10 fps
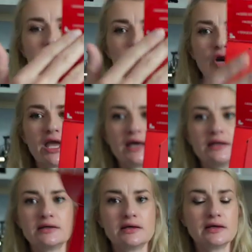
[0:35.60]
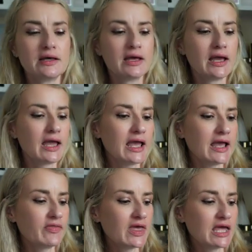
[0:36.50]
the brand,
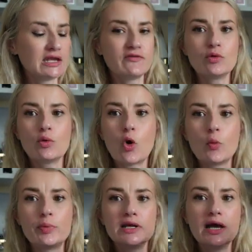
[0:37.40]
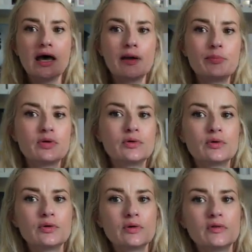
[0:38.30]
and then if you open up
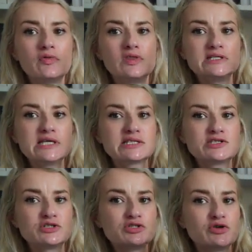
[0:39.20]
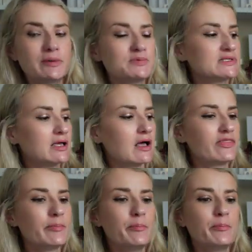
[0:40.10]
the tester strips on
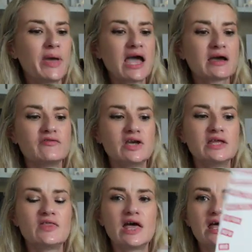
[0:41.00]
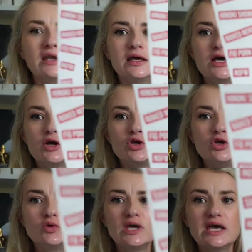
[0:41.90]
the back of it, then
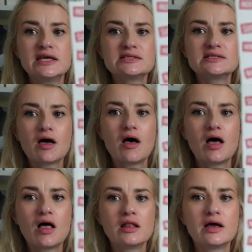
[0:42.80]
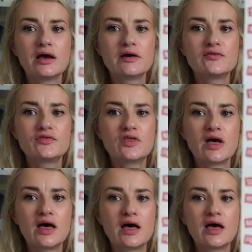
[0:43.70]
you get all of
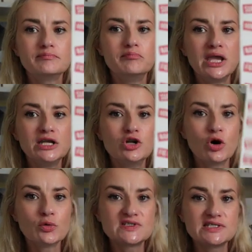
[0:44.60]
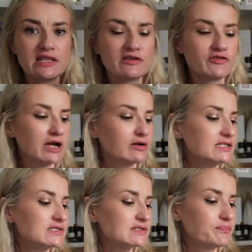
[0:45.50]
the main notes in the
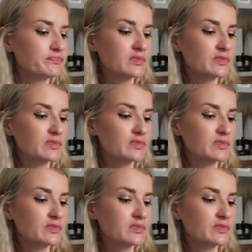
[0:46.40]
fragrance,